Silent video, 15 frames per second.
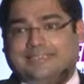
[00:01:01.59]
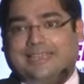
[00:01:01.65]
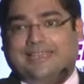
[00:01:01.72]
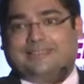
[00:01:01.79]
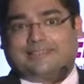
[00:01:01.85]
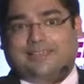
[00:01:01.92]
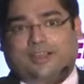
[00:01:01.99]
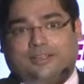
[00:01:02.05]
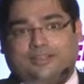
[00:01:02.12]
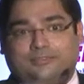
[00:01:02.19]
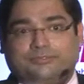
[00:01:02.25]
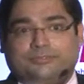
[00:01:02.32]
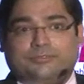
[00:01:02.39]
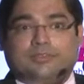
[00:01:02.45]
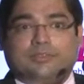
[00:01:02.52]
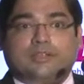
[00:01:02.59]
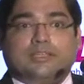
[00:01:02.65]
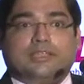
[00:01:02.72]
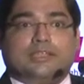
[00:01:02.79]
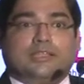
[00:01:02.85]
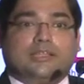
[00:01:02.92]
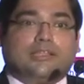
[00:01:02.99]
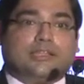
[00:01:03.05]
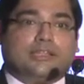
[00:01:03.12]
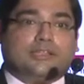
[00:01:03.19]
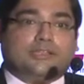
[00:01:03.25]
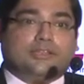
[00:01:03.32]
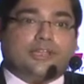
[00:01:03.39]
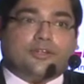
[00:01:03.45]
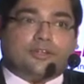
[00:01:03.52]
case are,
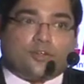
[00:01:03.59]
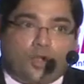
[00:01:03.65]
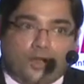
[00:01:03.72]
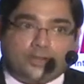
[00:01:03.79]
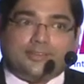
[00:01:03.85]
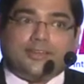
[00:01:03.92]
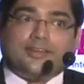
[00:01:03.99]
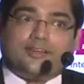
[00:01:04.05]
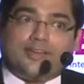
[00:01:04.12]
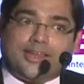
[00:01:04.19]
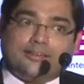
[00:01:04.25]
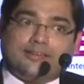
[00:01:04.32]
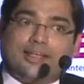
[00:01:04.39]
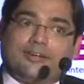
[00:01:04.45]
the royalty rate